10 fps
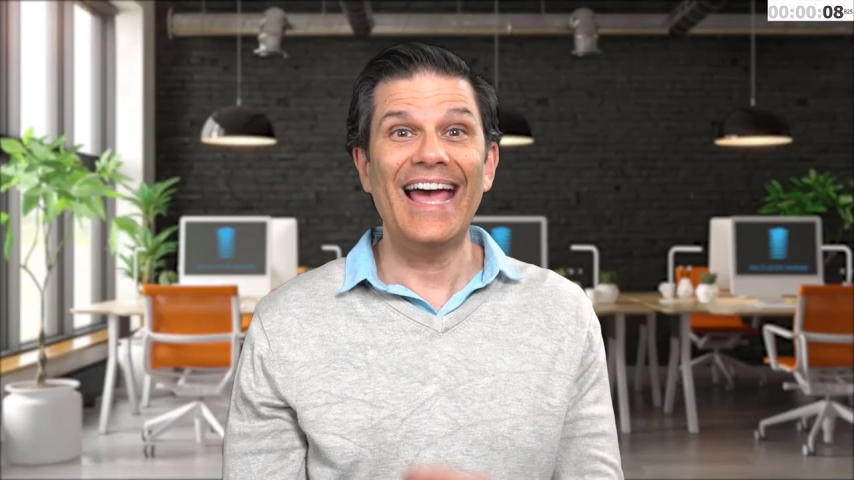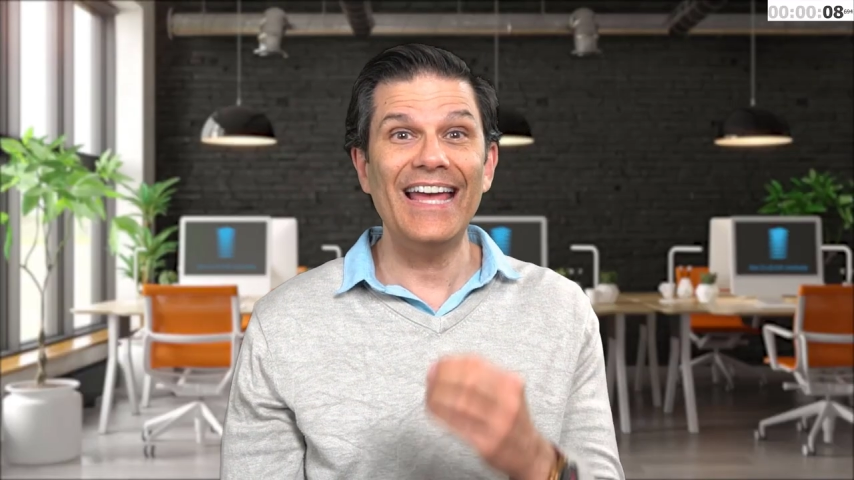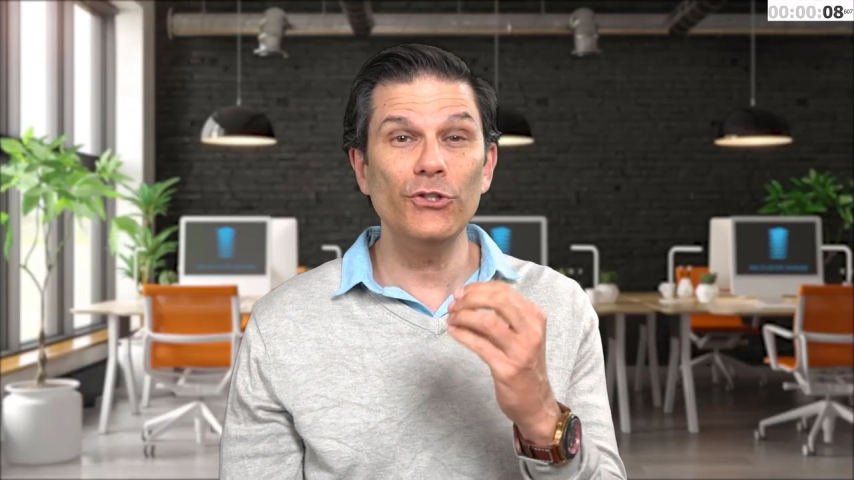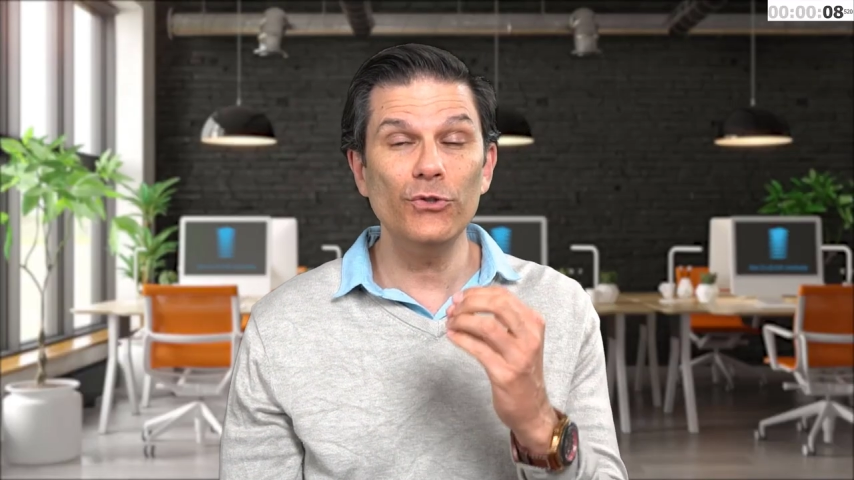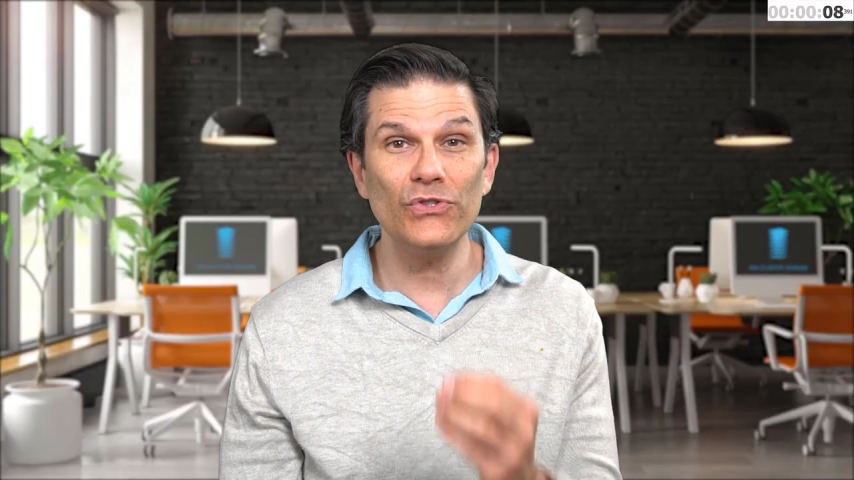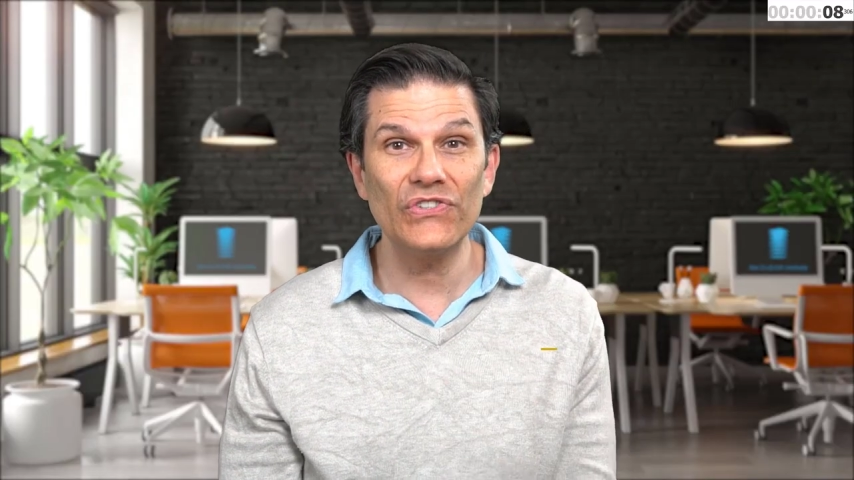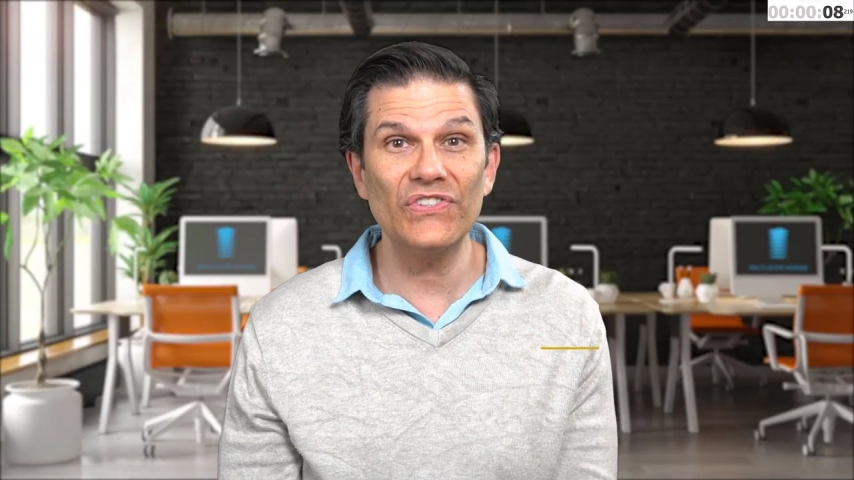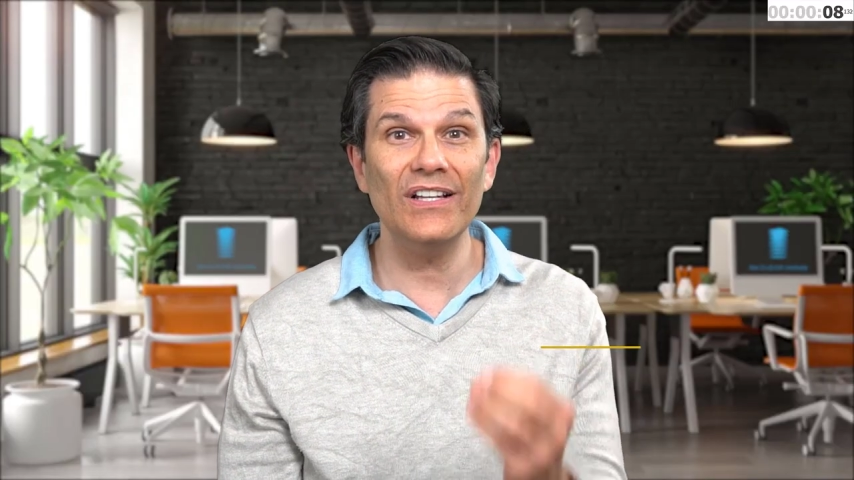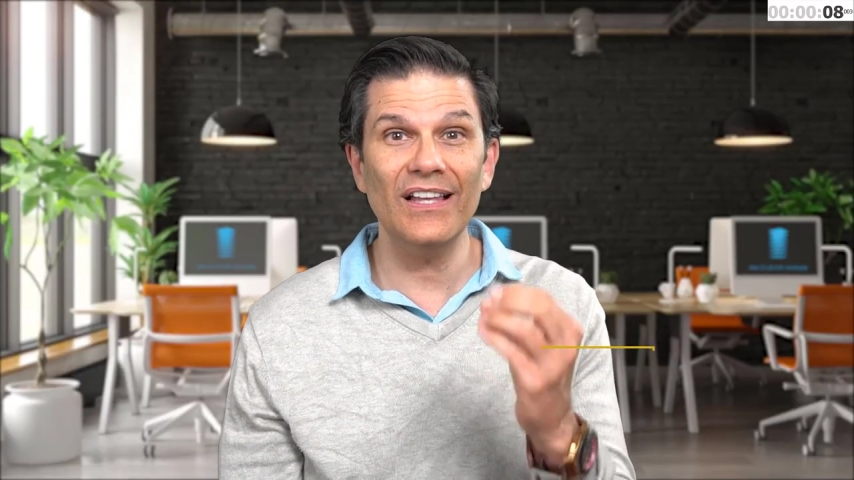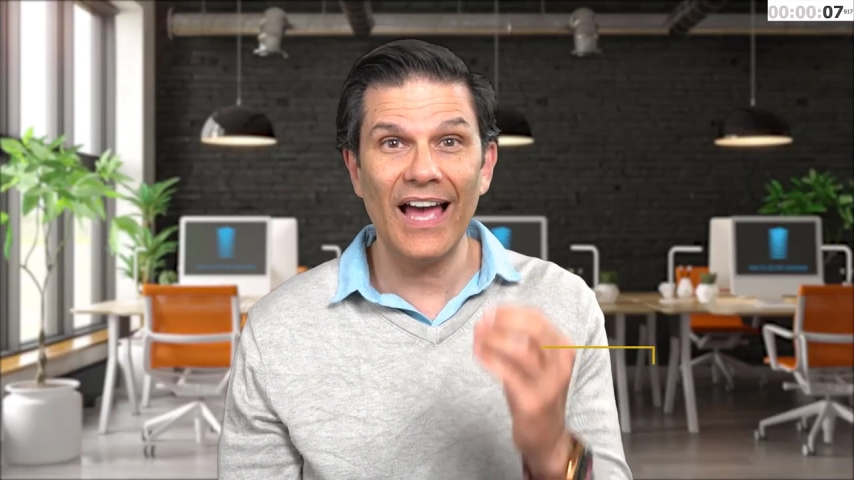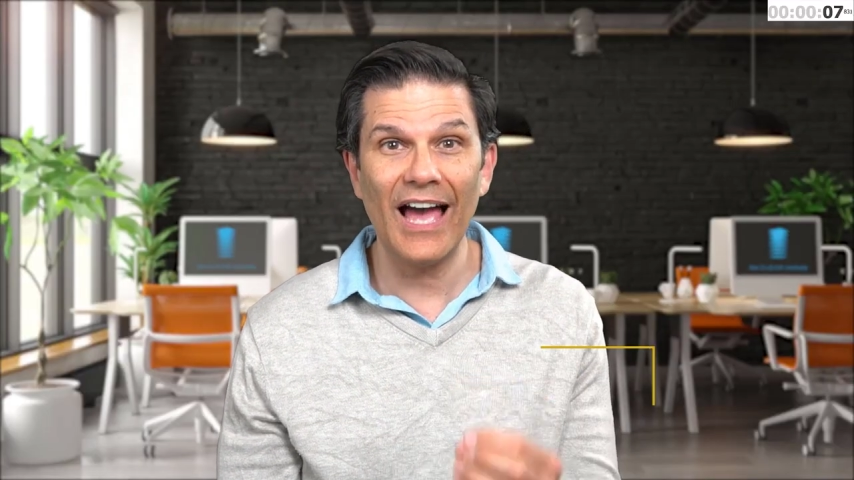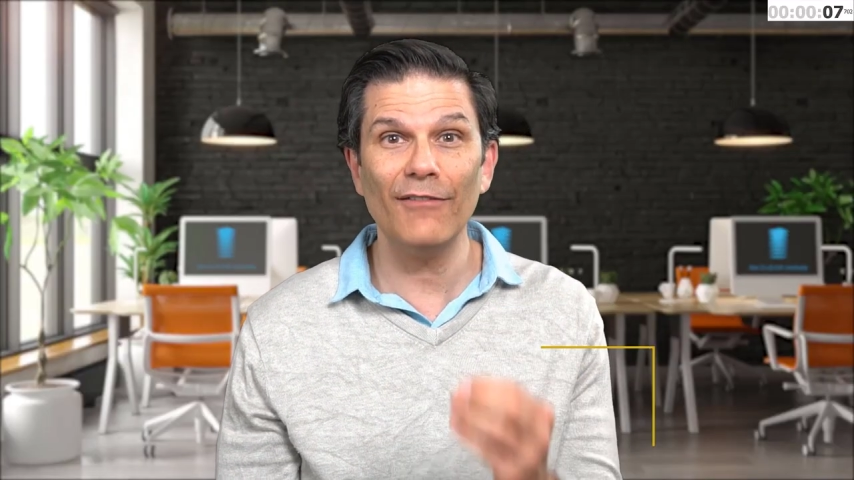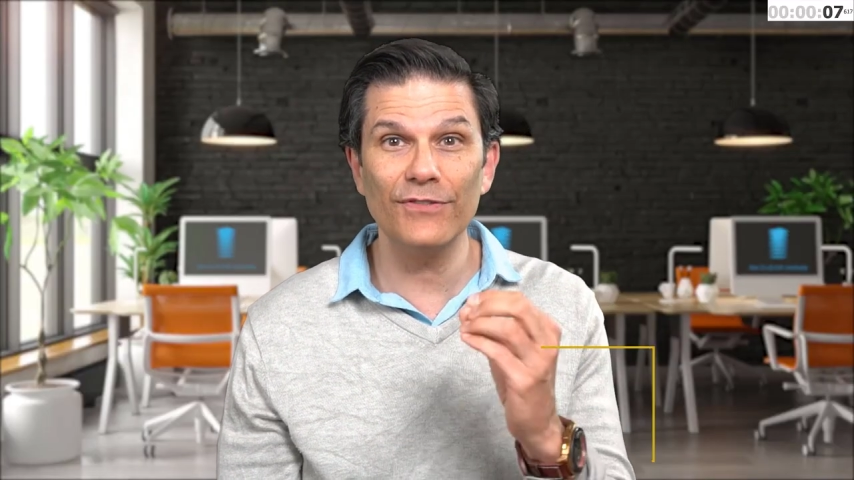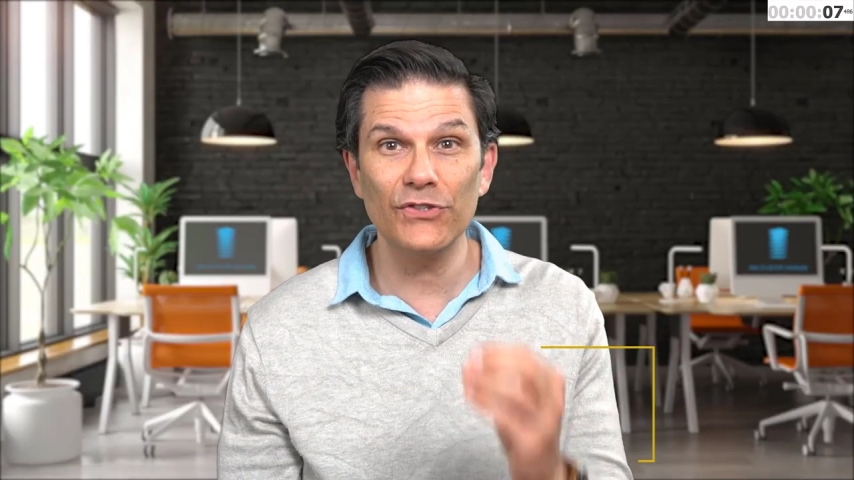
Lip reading: and you still have